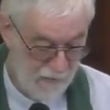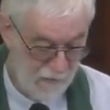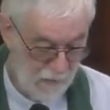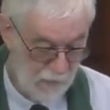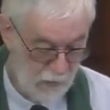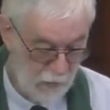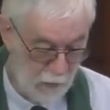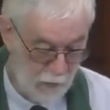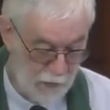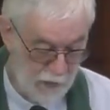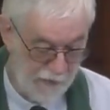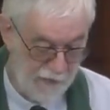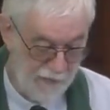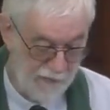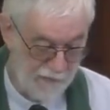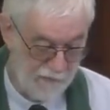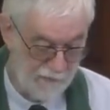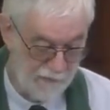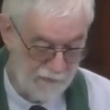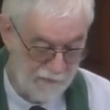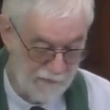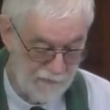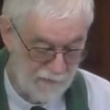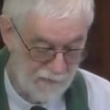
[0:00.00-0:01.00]
looking
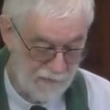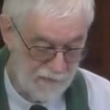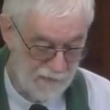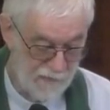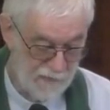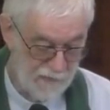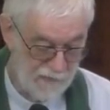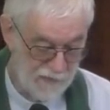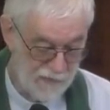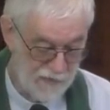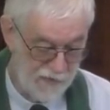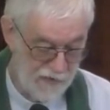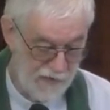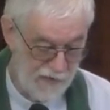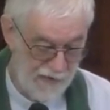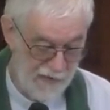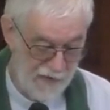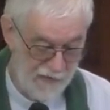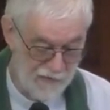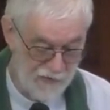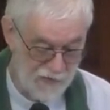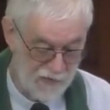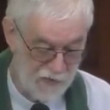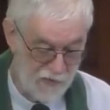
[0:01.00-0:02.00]
to the
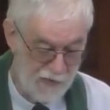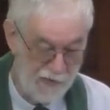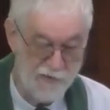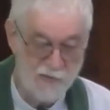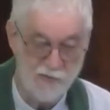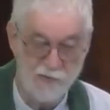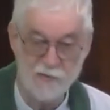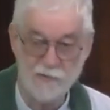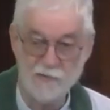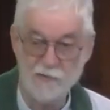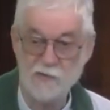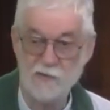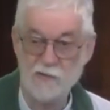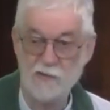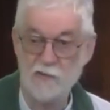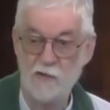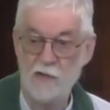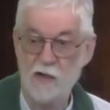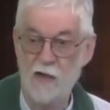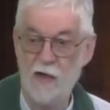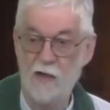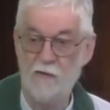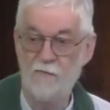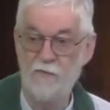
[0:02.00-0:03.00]

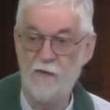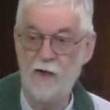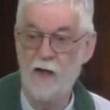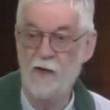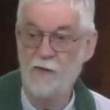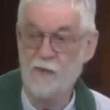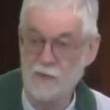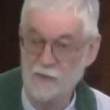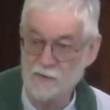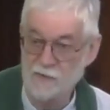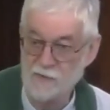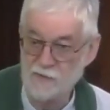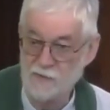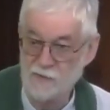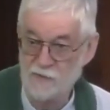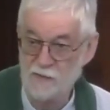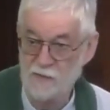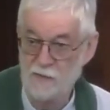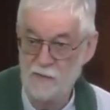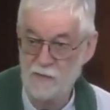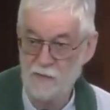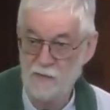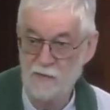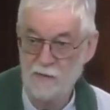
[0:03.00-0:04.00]
interests of
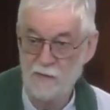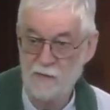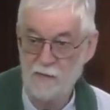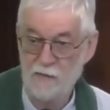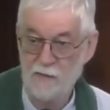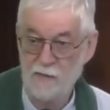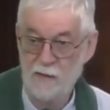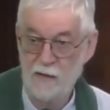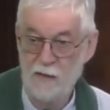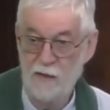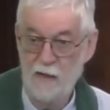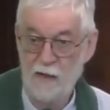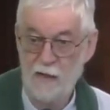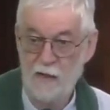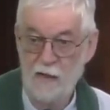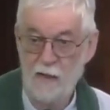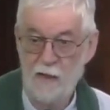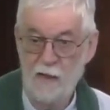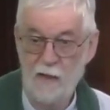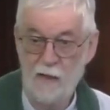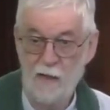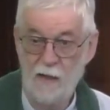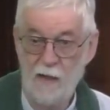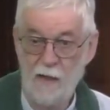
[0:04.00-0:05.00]
others
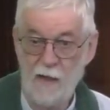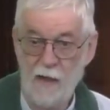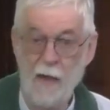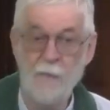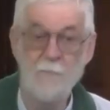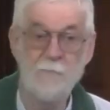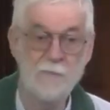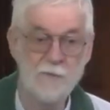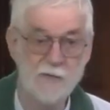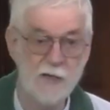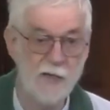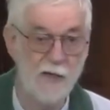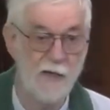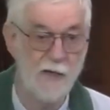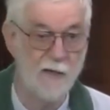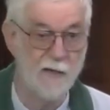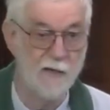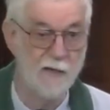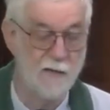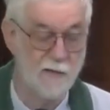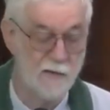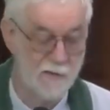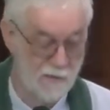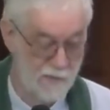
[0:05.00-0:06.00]

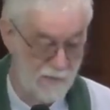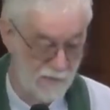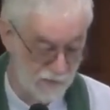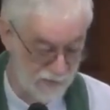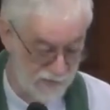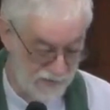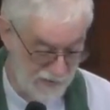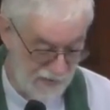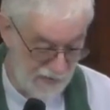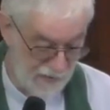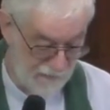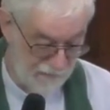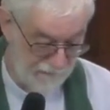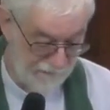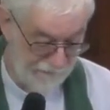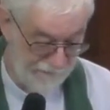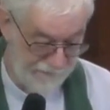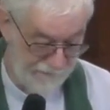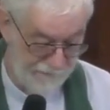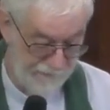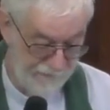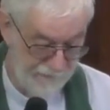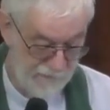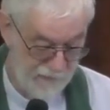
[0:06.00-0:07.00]
emptying
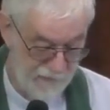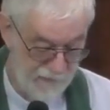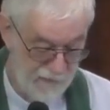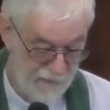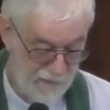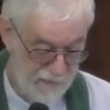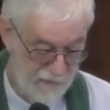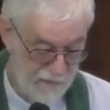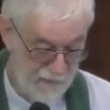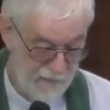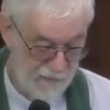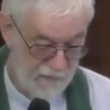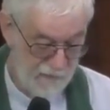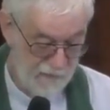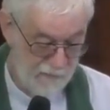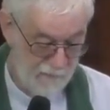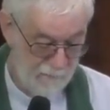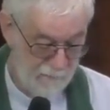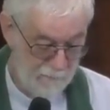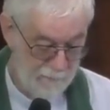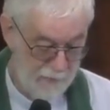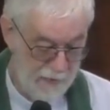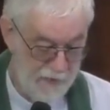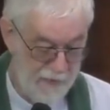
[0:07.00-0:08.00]
yourself,
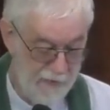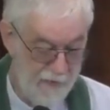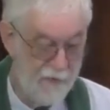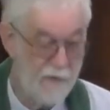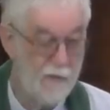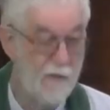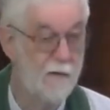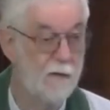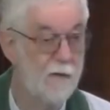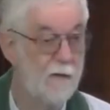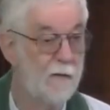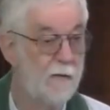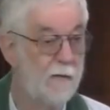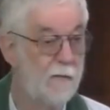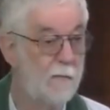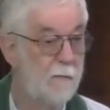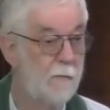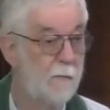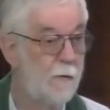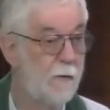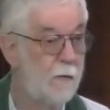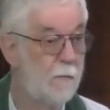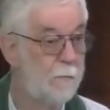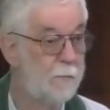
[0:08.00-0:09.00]
being
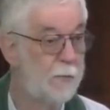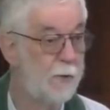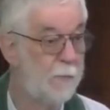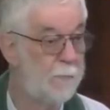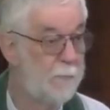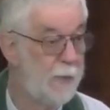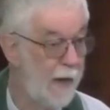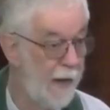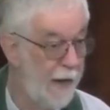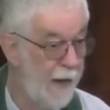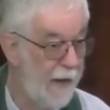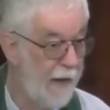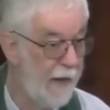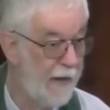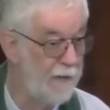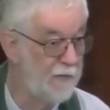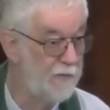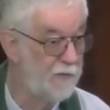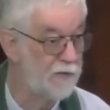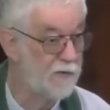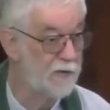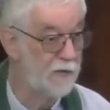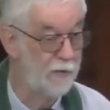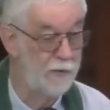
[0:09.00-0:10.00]
prepared
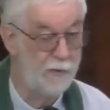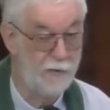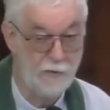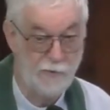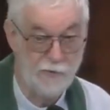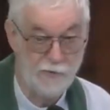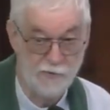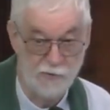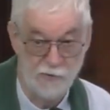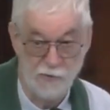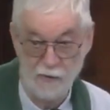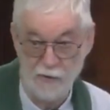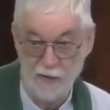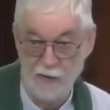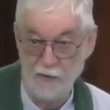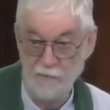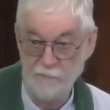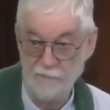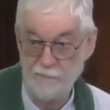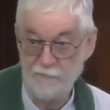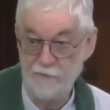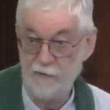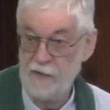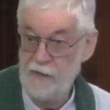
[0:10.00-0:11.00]
to lose your
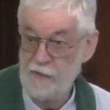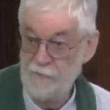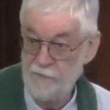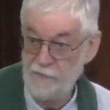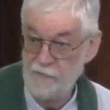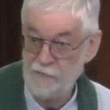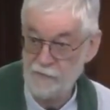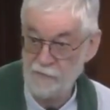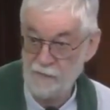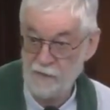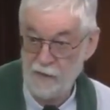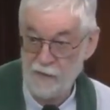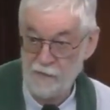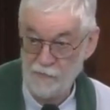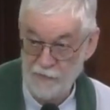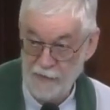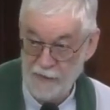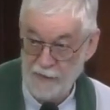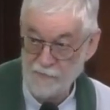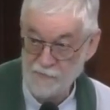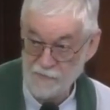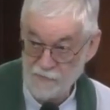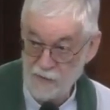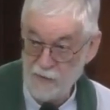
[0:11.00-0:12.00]
life, even at
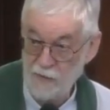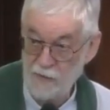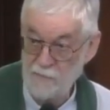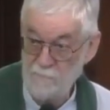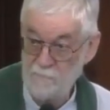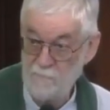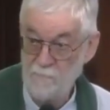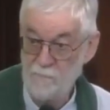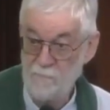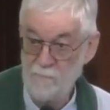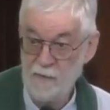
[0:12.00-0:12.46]
that time,